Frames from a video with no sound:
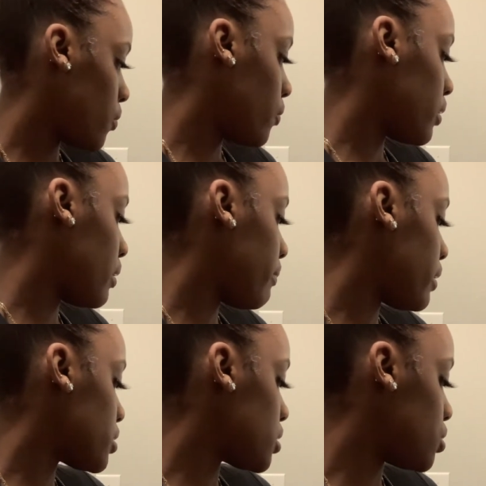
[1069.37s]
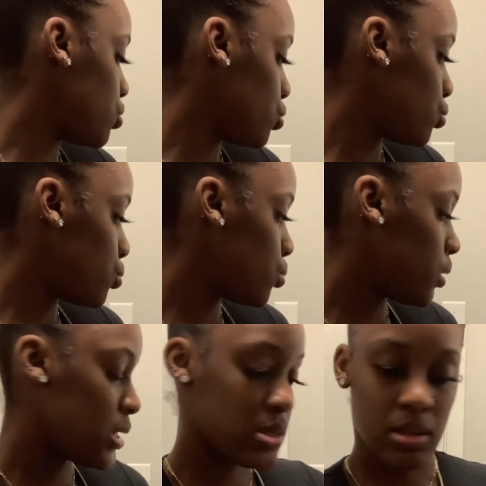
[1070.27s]
what I'm about to do
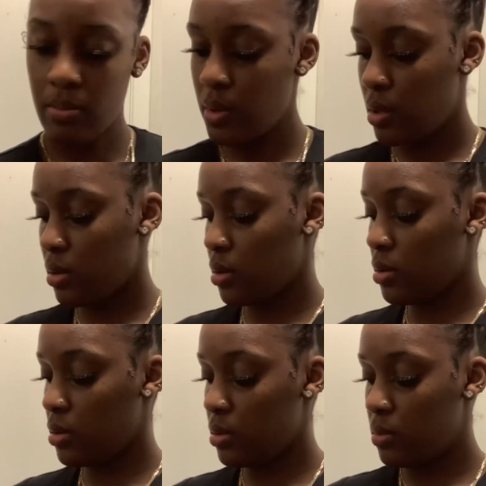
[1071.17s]
is I'm gonna